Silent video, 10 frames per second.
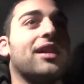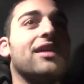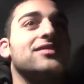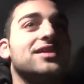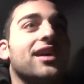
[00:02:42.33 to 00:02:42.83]

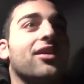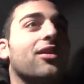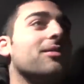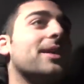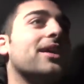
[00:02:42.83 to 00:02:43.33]
life's not
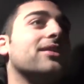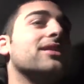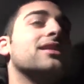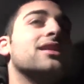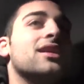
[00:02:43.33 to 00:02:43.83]
all about
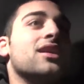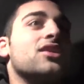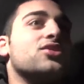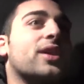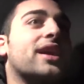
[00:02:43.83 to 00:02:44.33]

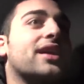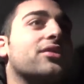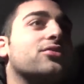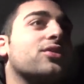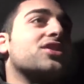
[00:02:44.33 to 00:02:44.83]
training and
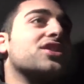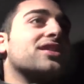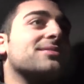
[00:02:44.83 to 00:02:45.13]
nutrition.